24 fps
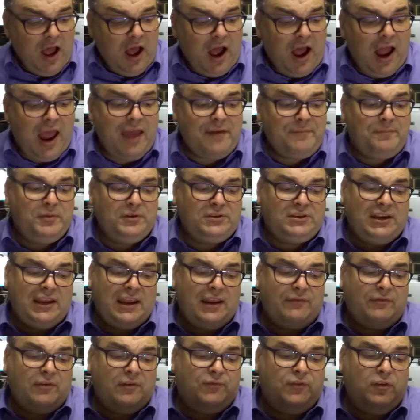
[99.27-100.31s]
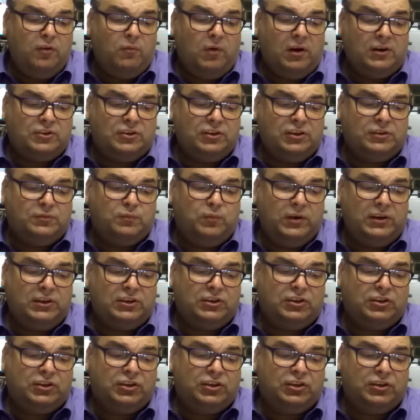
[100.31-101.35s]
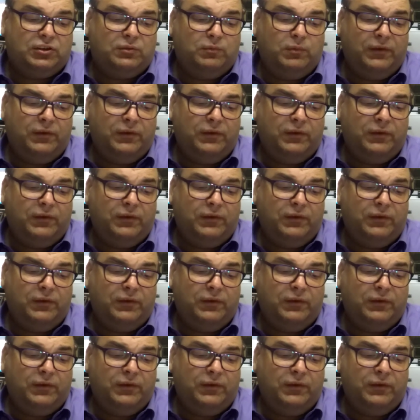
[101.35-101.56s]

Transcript: I have put together a few watches which